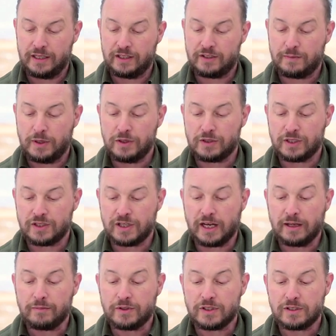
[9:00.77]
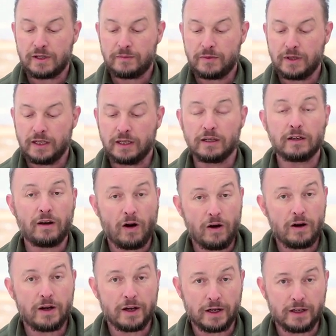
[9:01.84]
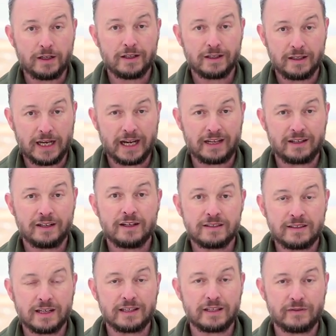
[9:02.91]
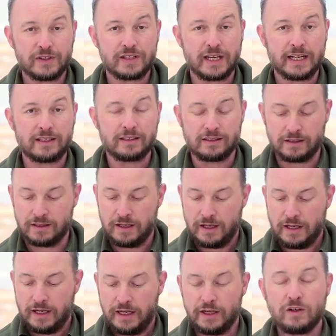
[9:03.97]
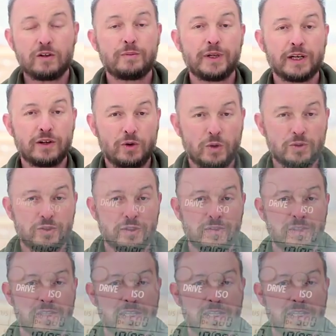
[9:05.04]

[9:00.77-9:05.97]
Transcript: the exposure time to something longer than 1/10 of a second. It could be 1/4 of a